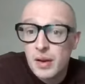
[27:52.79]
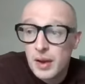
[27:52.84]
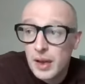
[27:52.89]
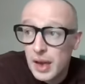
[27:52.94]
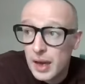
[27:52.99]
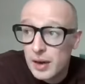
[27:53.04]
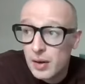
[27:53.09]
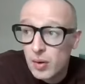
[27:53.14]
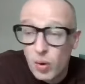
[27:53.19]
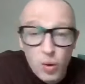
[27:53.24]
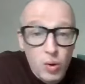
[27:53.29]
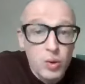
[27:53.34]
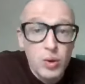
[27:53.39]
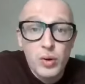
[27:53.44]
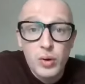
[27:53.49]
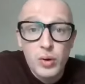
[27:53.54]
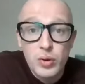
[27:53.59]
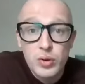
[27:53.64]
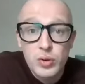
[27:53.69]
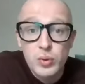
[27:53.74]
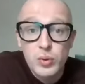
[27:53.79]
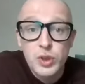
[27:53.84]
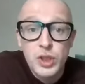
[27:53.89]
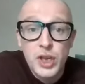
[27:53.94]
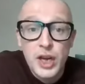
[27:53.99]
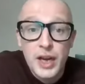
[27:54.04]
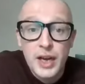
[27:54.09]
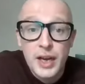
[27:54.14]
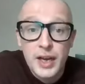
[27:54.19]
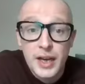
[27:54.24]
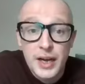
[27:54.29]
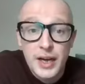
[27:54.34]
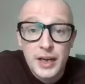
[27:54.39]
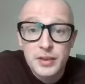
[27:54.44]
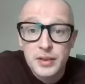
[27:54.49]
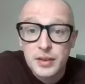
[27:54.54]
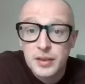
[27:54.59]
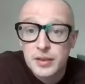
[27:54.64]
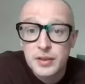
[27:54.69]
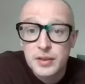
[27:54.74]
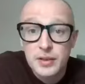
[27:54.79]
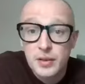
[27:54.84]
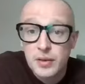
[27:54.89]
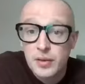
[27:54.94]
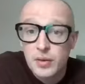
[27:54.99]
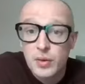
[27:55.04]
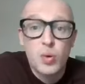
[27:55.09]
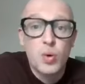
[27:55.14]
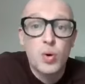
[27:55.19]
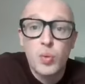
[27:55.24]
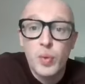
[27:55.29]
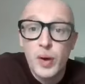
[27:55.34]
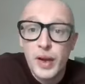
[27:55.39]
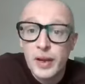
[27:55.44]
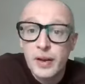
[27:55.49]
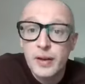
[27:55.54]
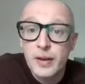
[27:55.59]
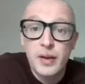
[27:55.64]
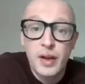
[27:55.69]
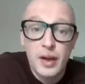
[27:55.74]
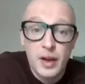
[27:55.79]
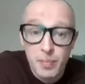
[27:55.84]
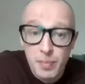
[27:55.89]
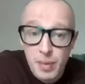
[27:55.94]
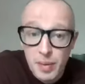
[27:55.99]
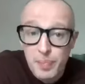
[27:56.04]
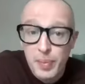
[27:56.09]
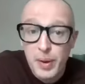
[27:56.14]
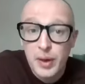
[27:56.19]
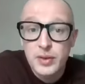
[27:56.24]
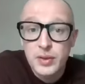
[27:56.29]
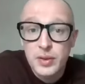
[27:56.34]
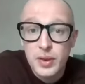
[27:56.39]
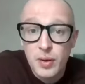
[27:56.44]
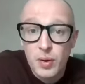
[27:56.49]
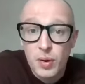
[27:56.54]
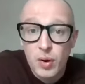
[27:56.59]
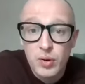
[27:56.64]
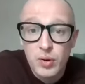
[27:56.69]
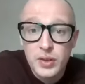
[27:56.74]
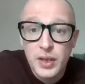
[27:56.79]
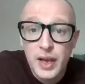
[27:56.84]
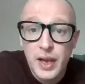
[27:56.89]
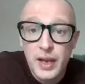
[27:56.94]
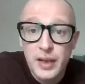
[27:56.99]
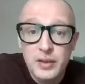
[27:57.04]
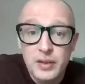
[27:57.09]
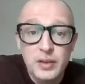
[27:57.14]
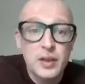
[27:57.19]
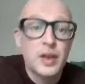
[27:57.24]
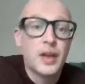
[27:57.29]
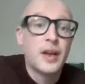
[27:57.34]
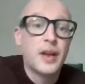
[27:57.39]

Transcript: in Oloroso sherry casks the whole way. It can be butts and hogsheads.